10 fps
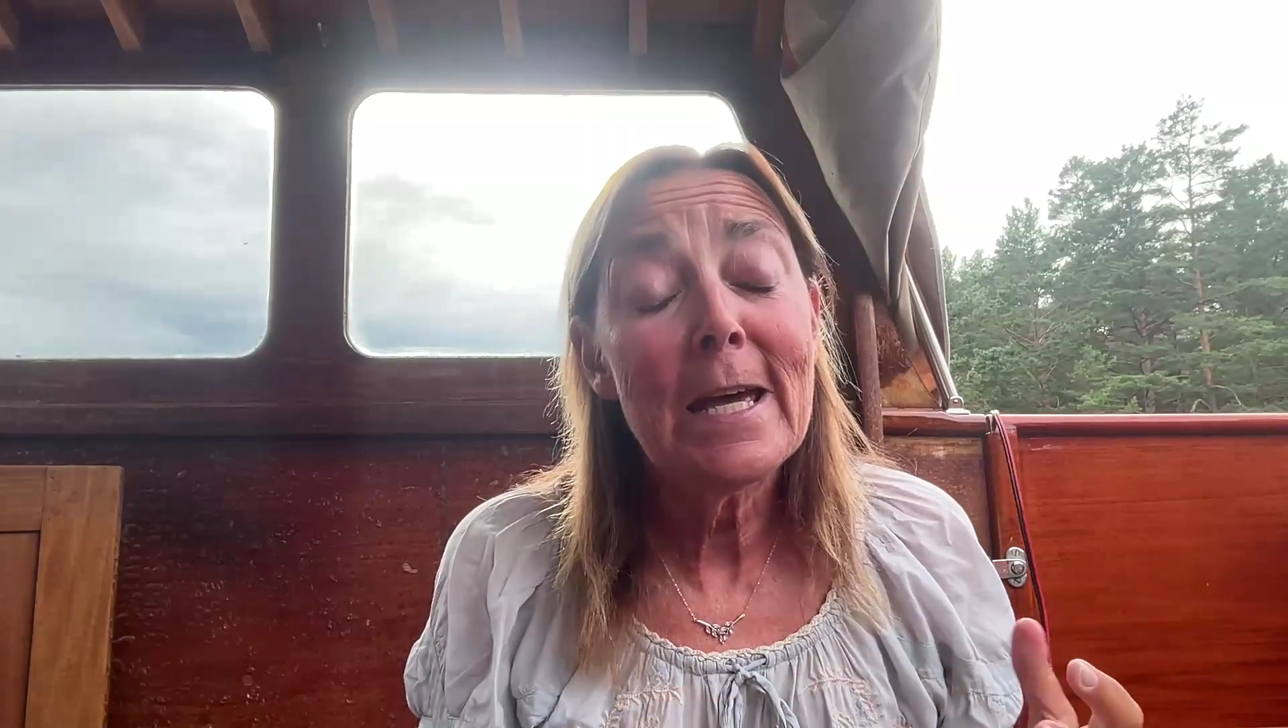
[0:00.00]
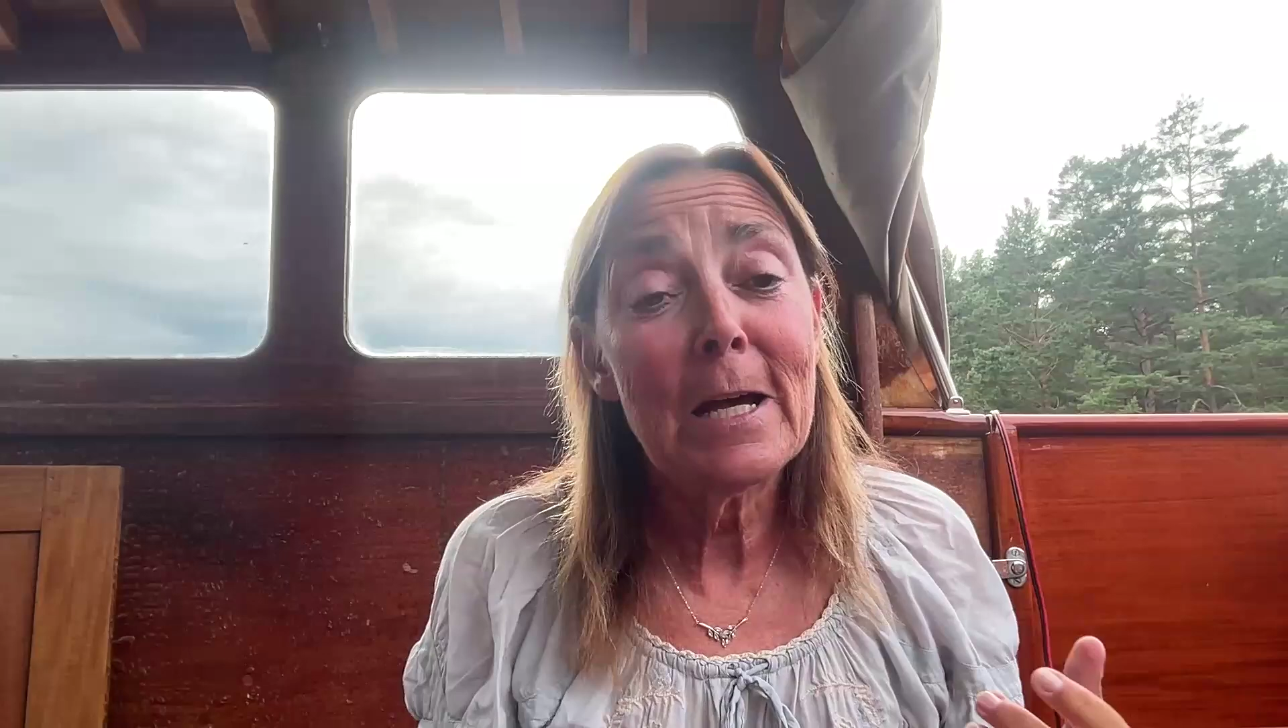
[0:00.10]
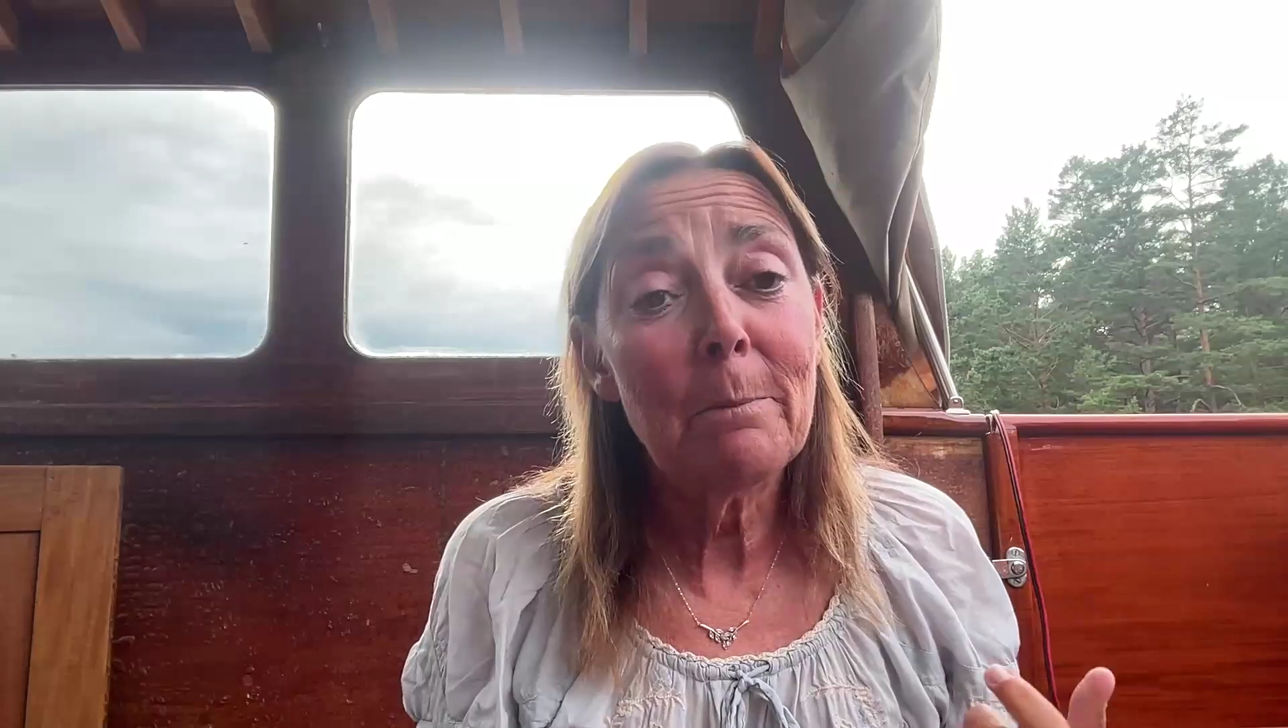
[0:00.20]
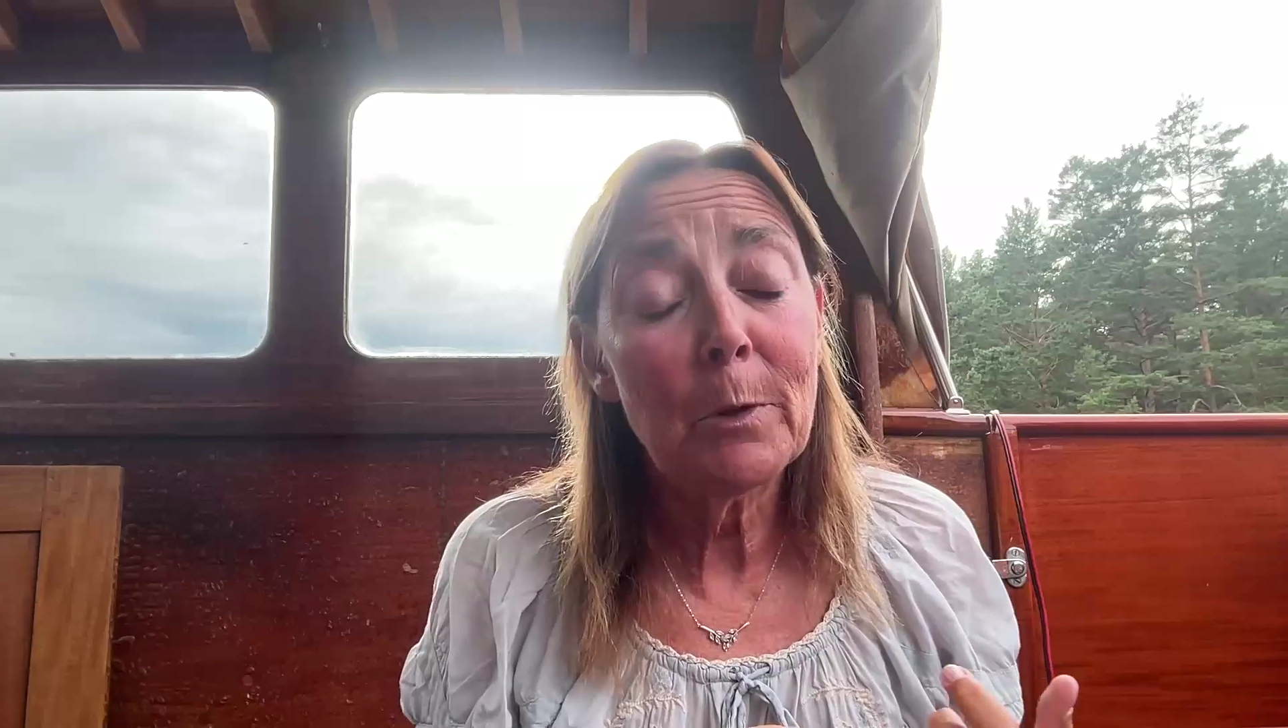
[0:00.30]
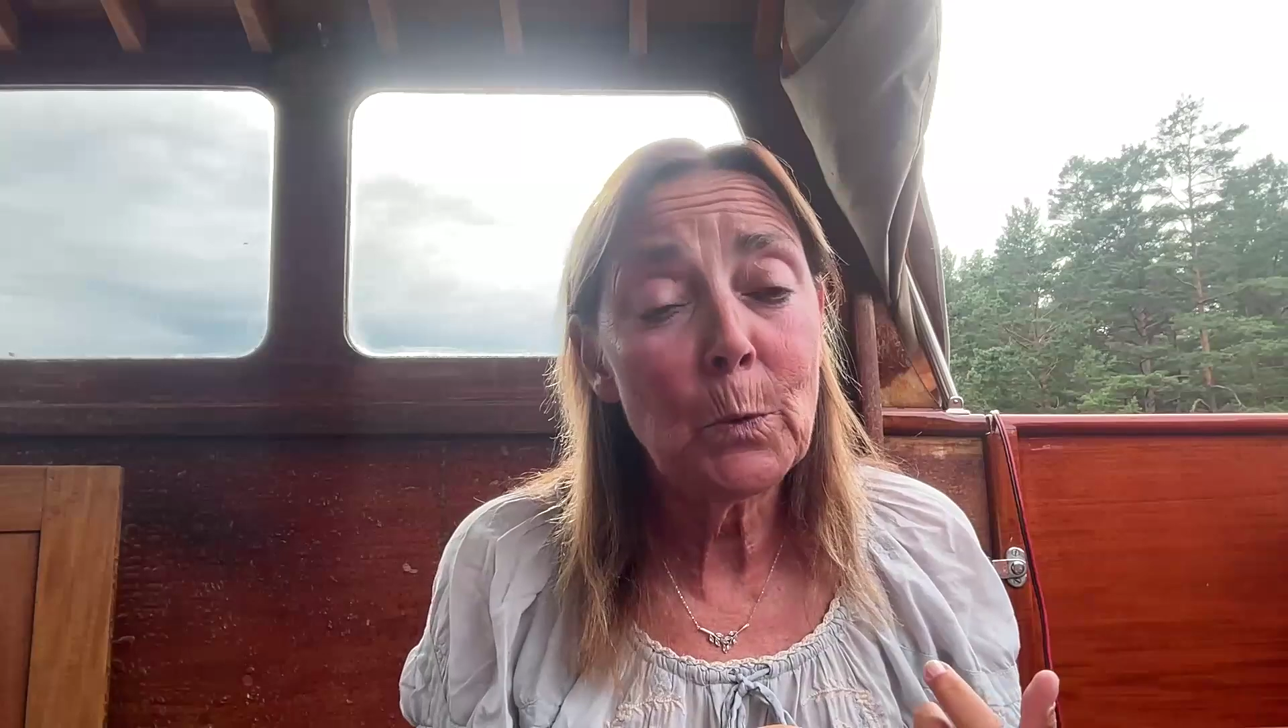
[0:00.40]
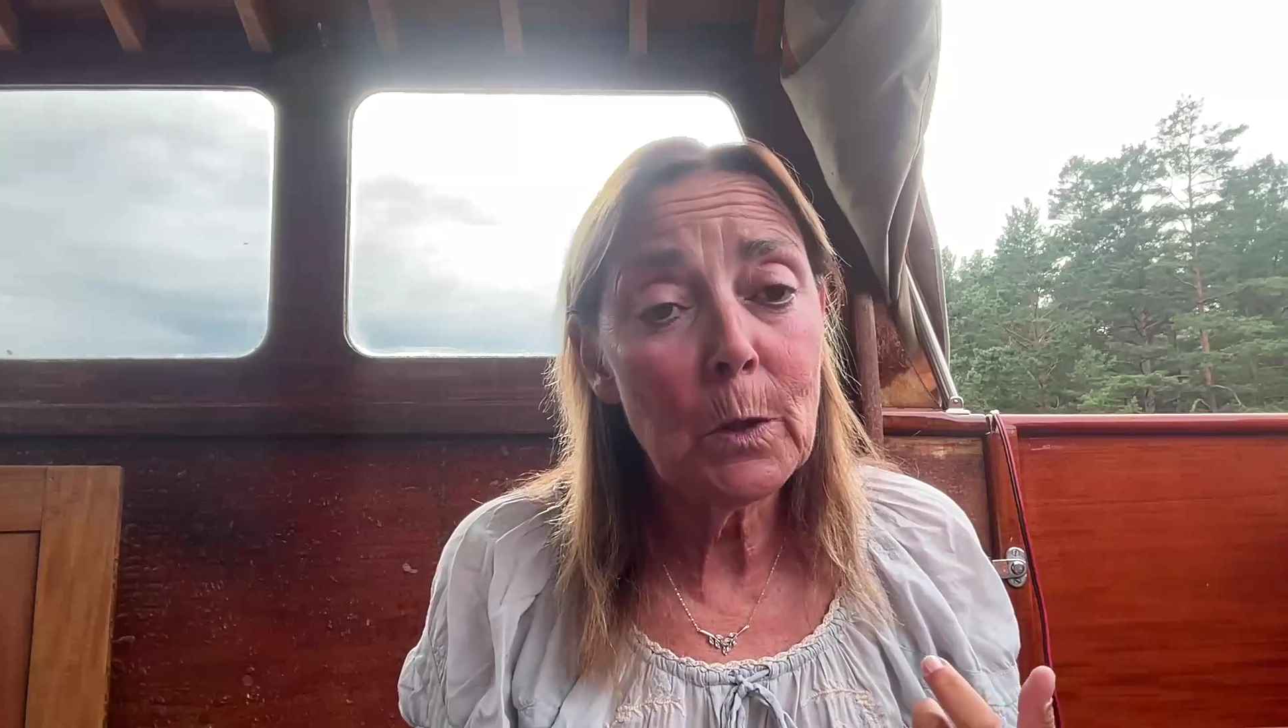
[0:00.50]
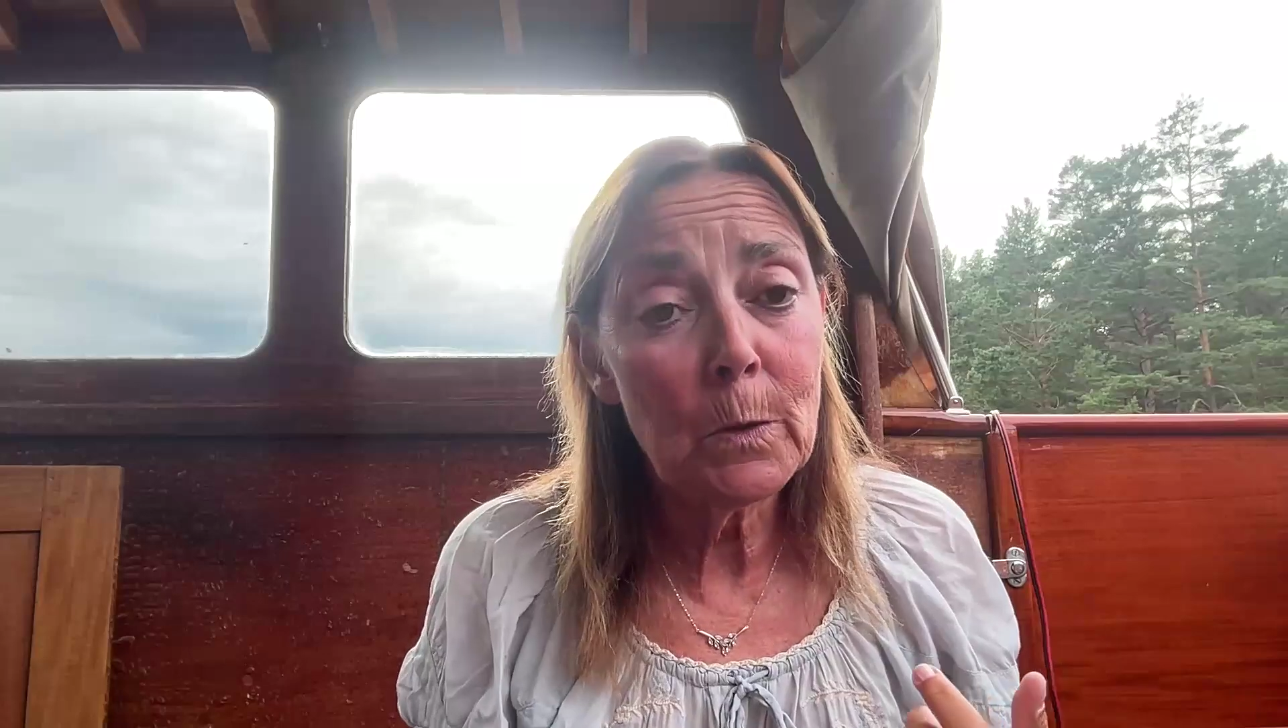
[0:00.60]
but we